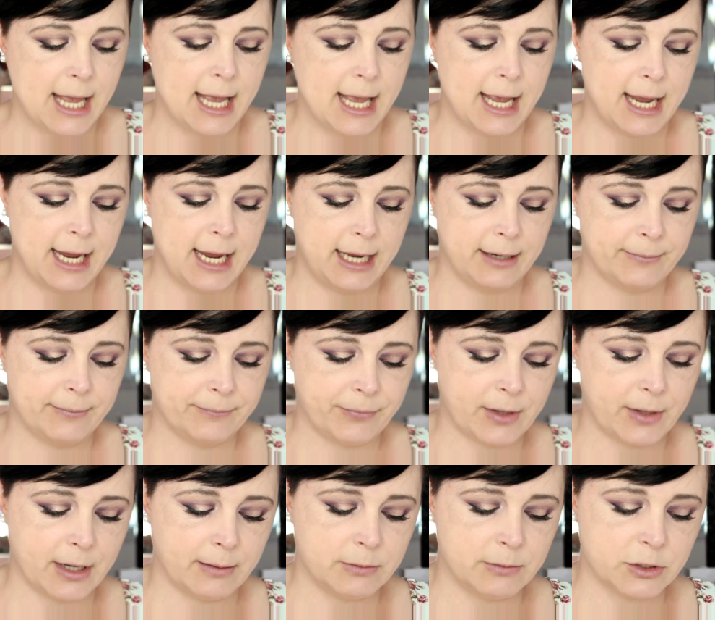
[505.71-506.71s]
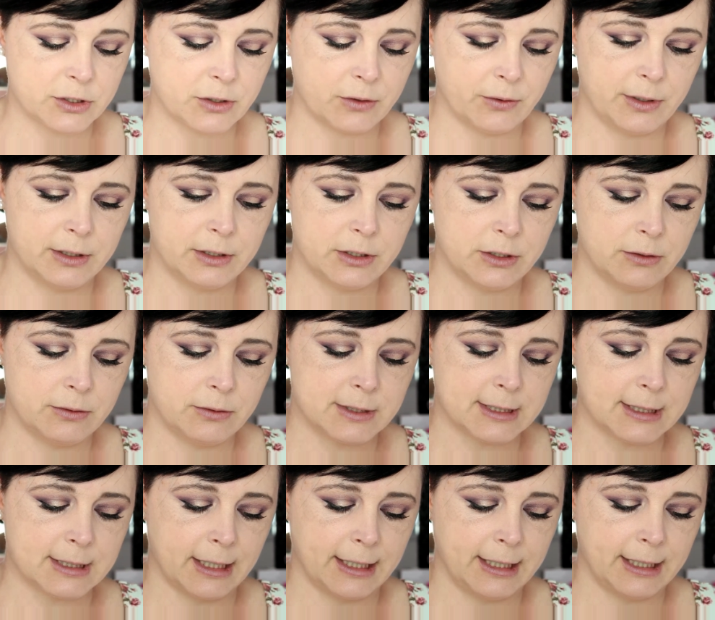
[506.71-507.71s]
And I'm just going to
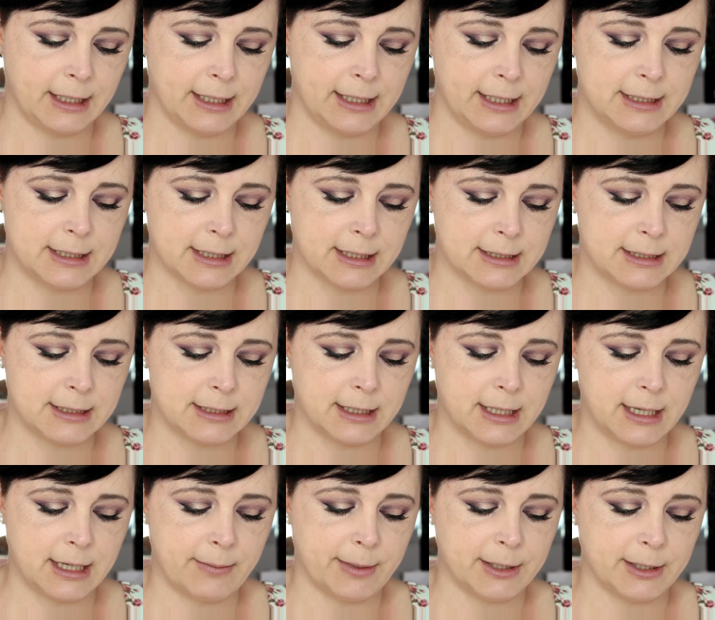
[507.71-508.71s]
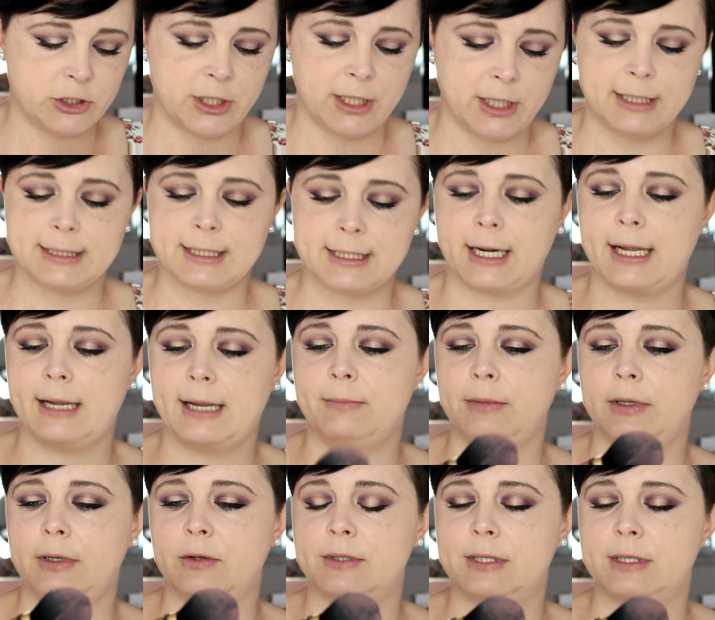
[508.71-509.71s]
slightly dust it on my cheeks, and I
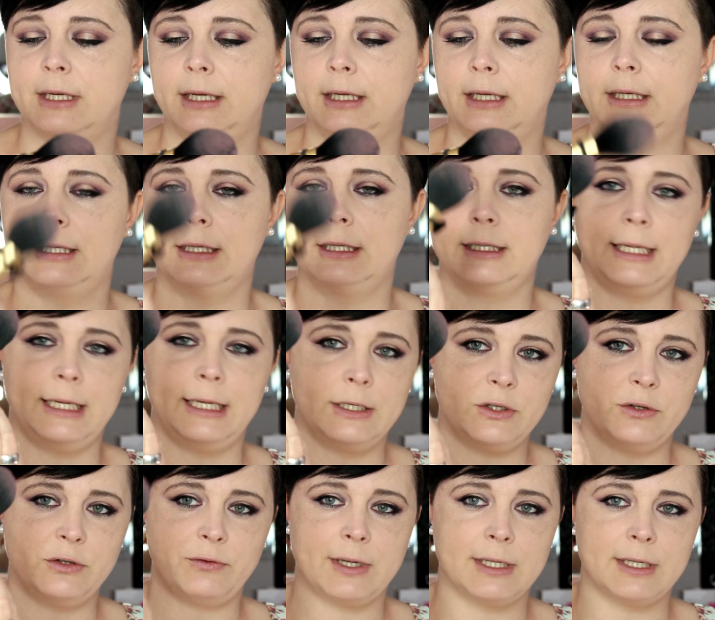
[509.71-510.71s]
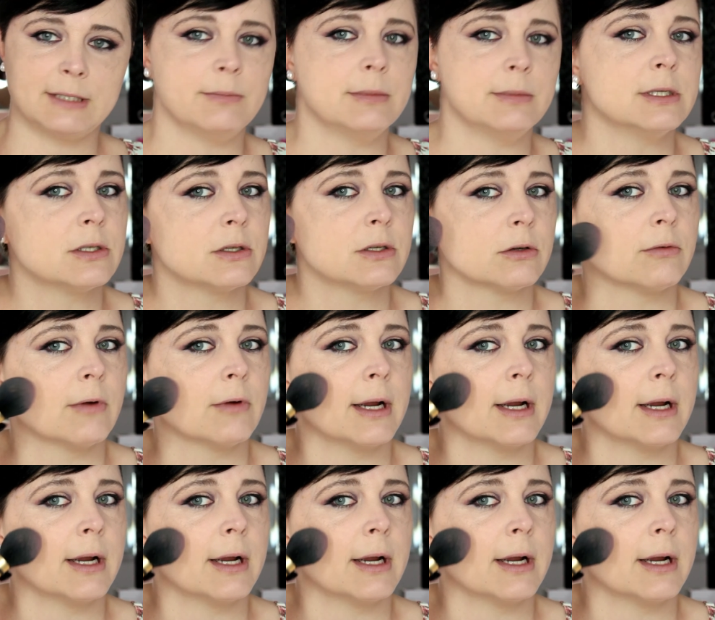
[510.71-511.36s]
am using the Too Faced Mr.